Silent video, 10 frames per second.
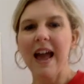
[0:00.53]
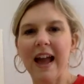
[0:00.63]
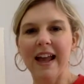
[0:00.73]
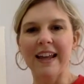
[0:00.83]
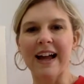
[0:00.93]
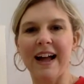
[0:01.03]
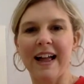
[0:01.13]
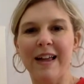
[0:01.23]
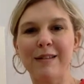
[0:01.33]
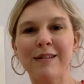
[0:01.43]
Hey
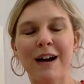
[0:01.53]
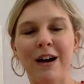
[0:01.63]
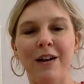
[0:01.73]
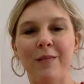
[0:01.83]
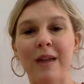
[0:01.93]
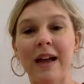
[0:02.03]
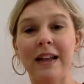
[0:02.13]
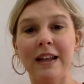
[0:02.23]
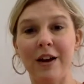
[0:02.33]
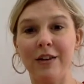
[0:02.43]
guys, I
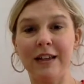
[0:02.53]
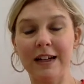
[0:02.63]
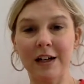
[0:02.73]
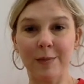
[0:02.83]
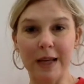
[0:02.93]
know that in our